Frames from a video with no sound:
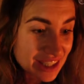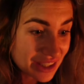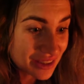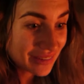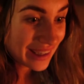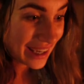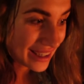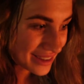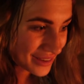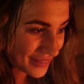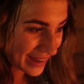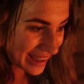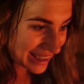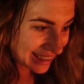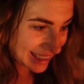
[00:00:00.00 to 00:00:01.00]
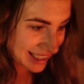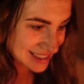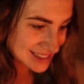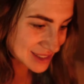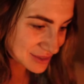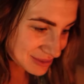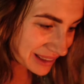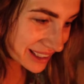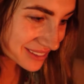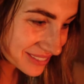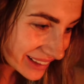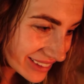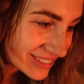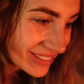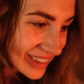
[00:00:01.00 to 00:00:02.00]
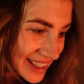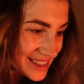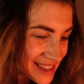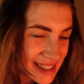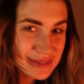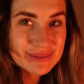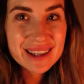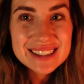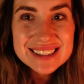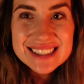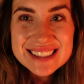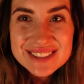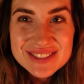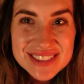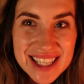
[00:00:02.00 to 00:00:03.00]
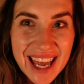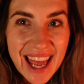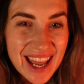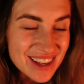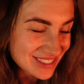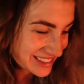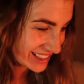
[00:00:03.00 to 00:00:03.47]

Louie aren't awake yet, so me and Wilfie are just spending some time